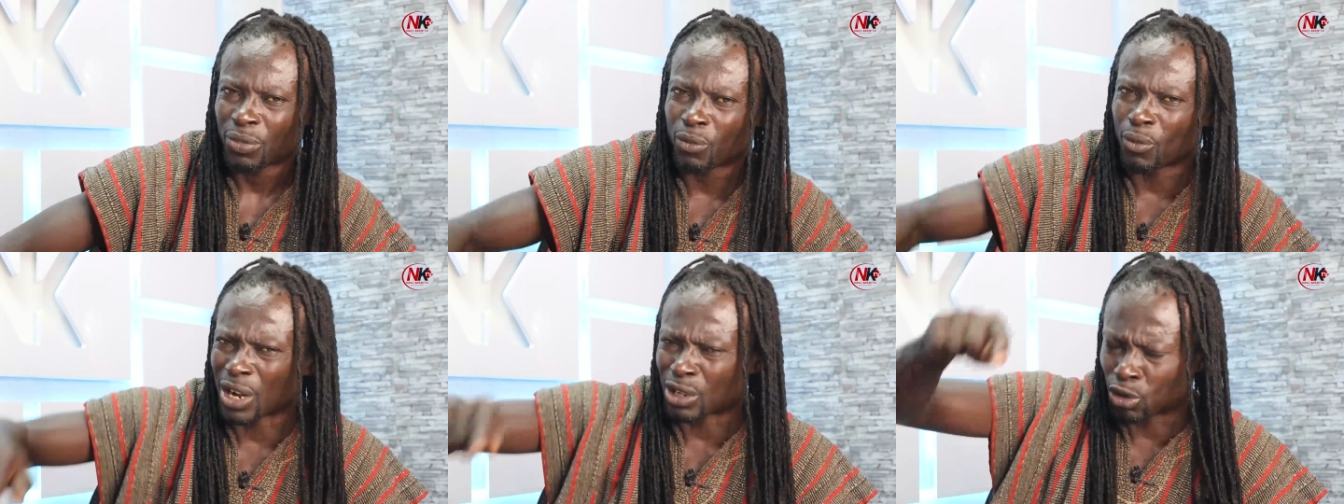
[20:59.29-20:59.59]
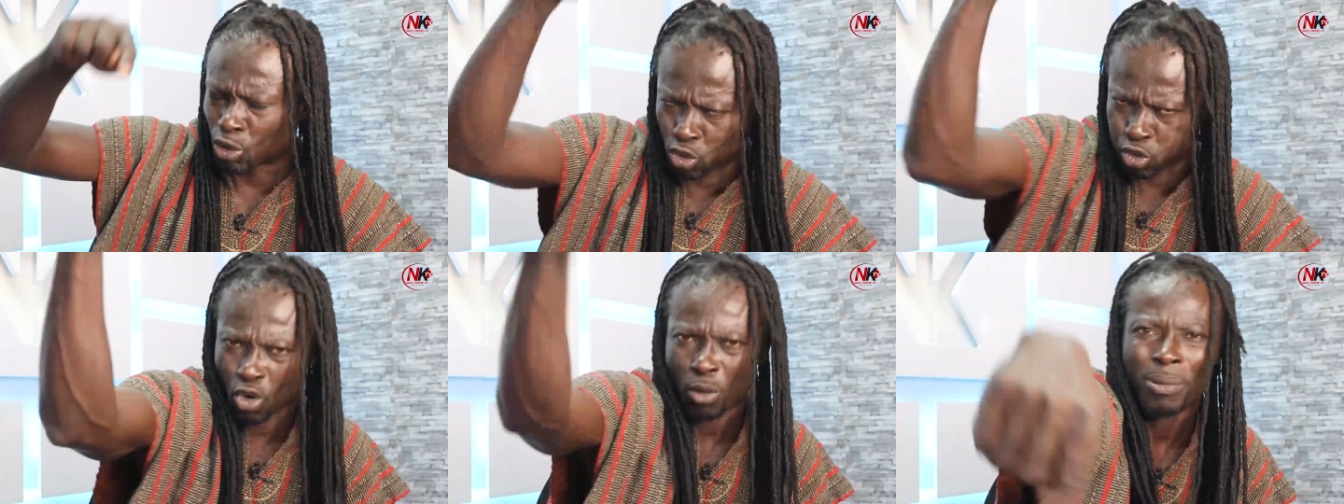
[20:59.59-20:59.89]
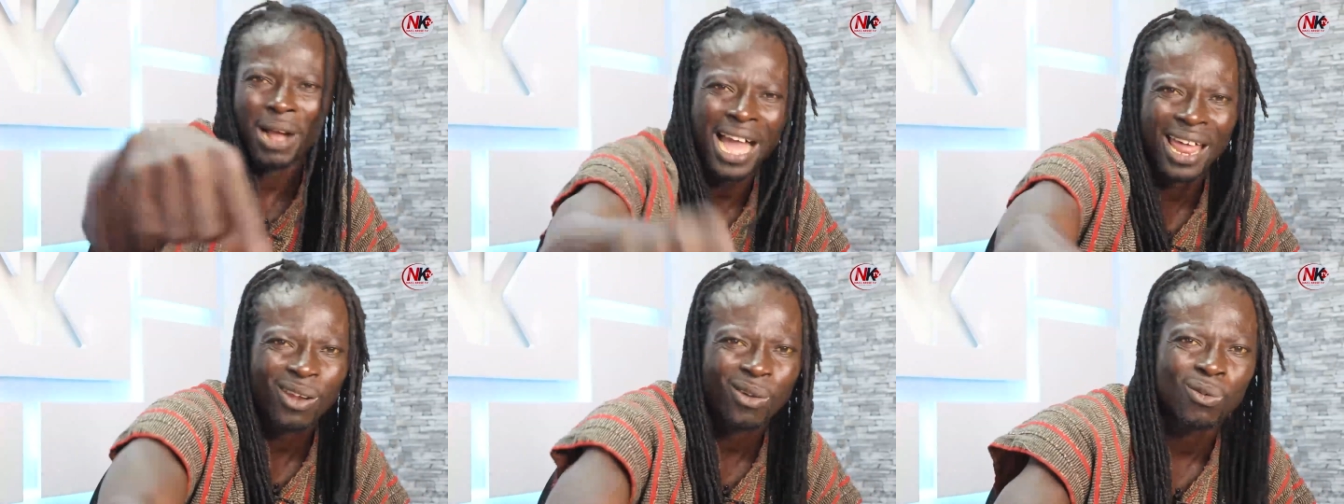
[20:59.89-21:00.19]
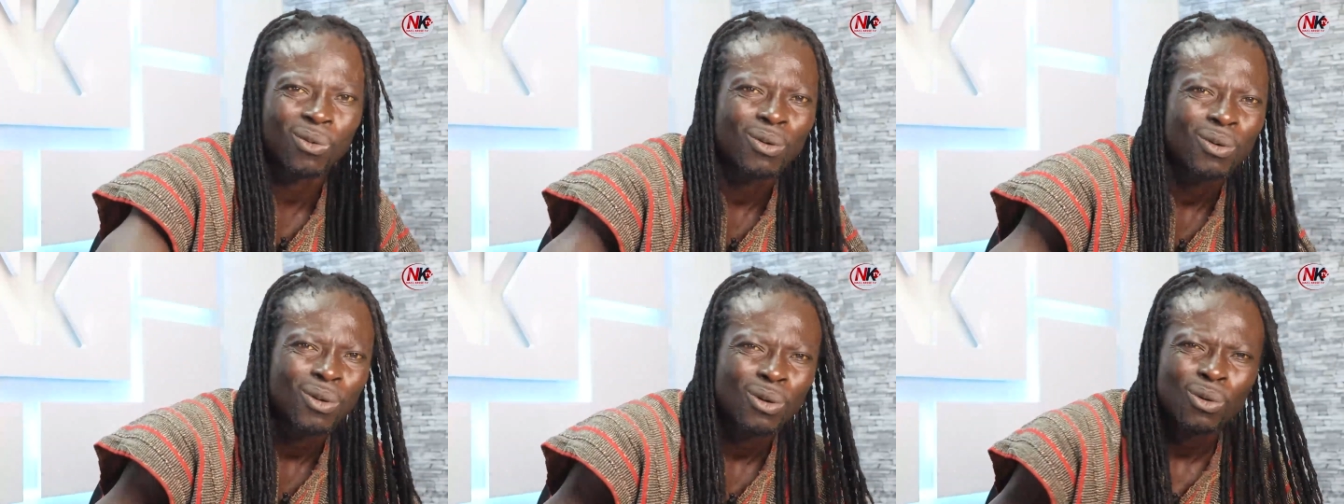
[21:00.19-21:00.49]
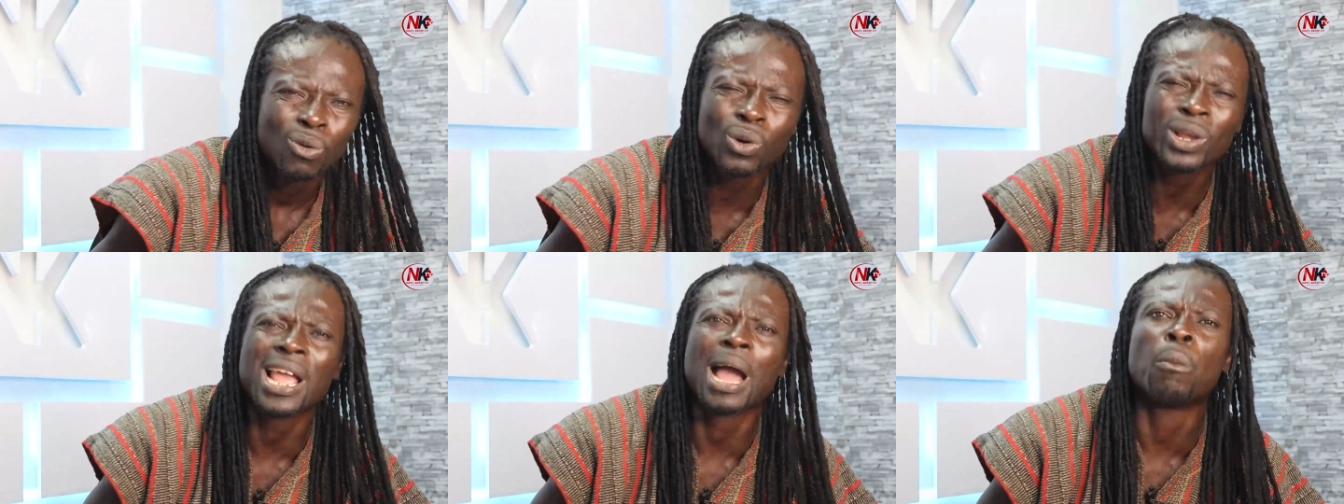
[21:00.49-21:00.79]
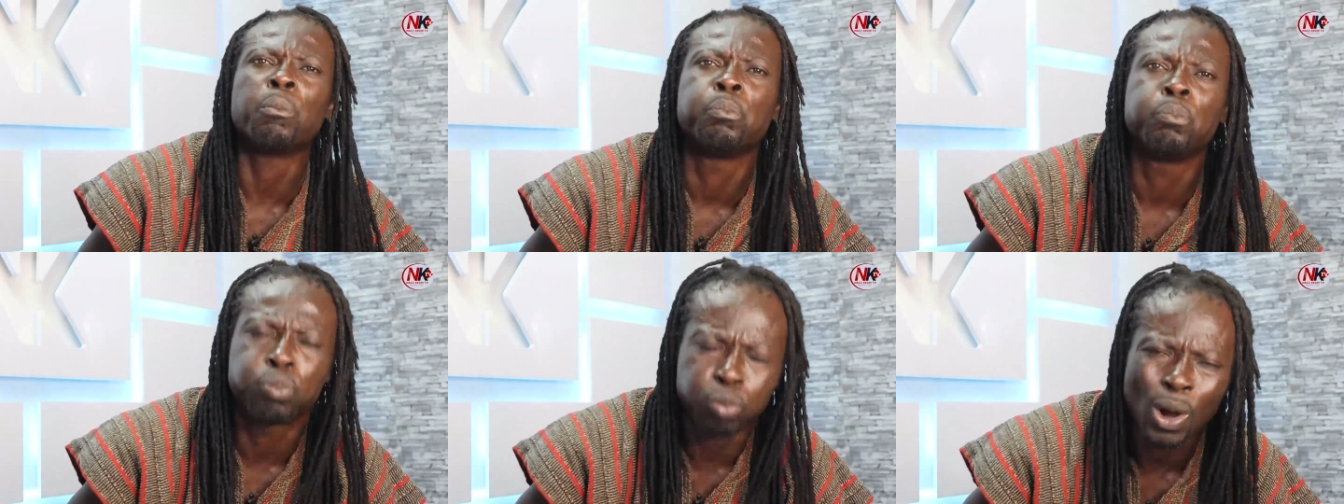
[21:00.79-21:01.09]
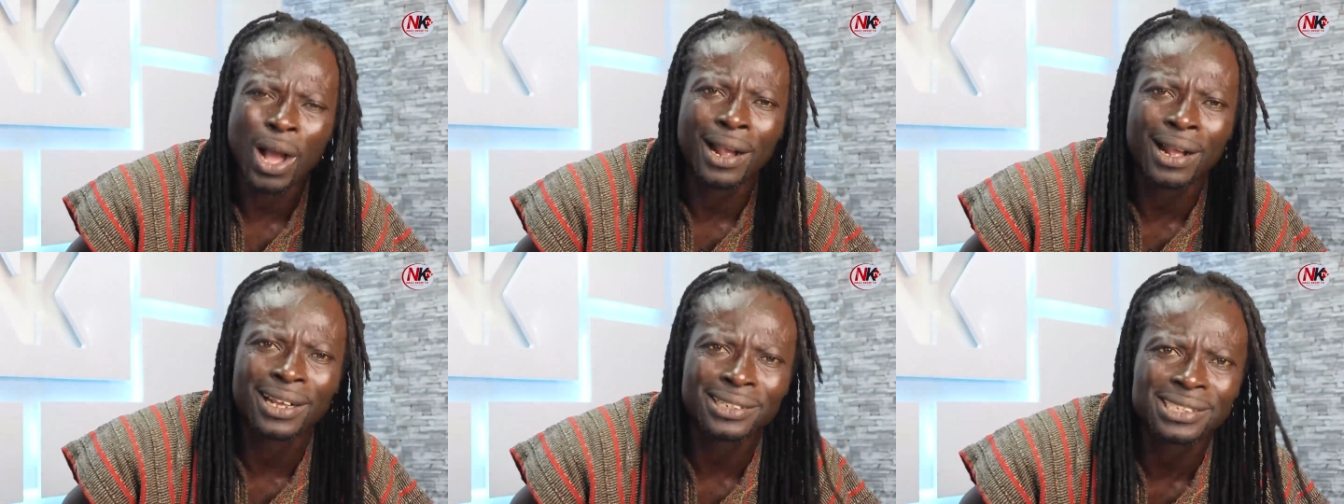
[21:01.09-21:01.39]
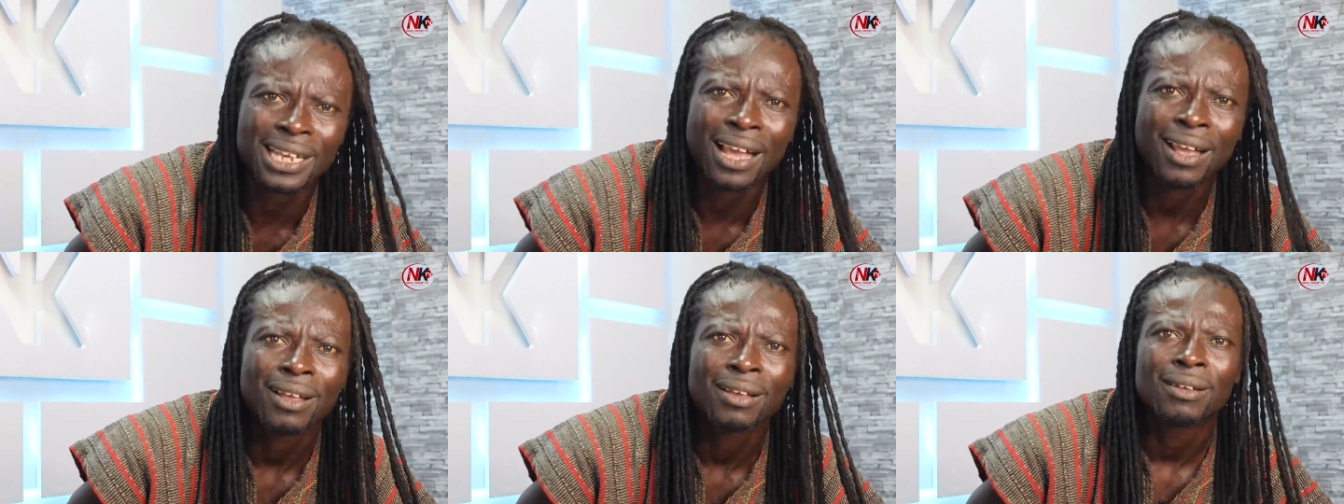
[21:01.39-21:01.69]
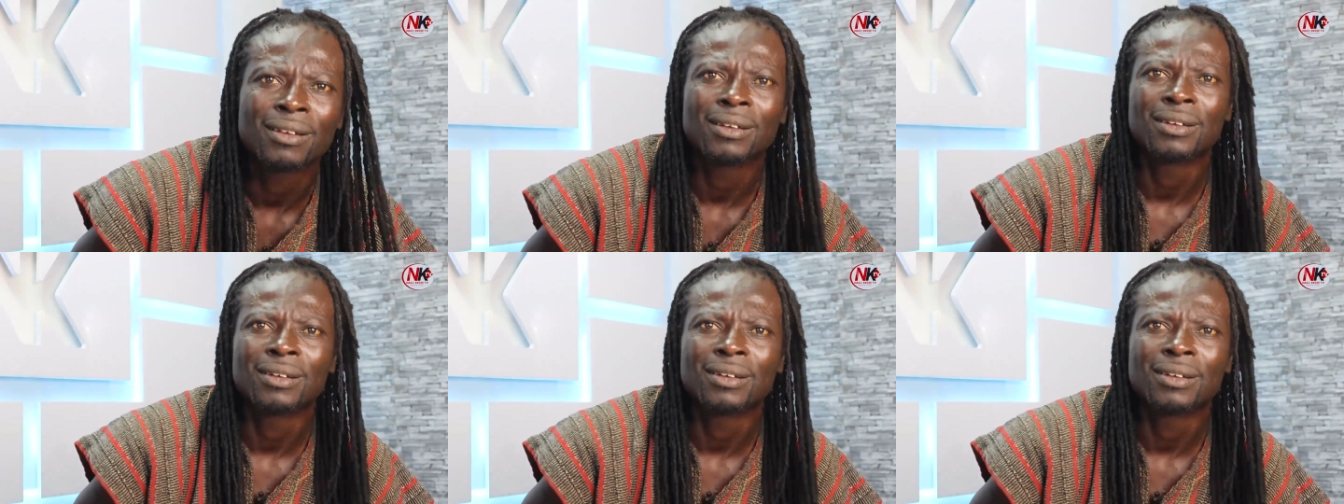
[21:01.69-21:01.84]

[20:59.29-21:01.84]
What trouble? We are buancasa.